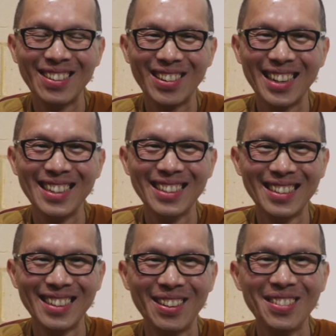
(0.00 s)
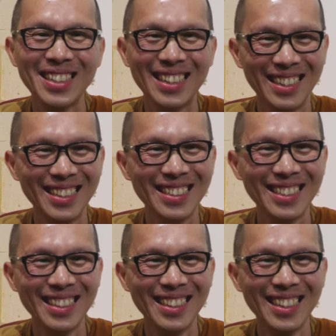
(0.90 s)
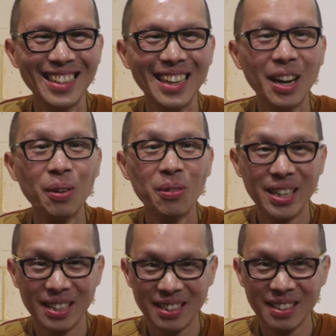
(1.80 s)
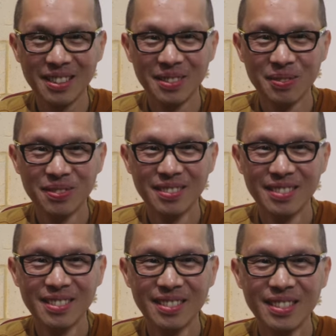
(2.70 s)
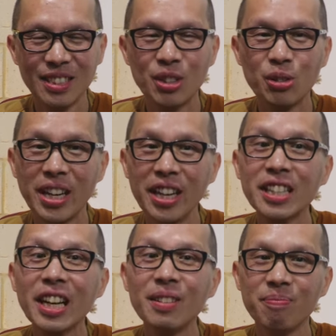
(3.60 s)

All right. Okay. Well, your training can.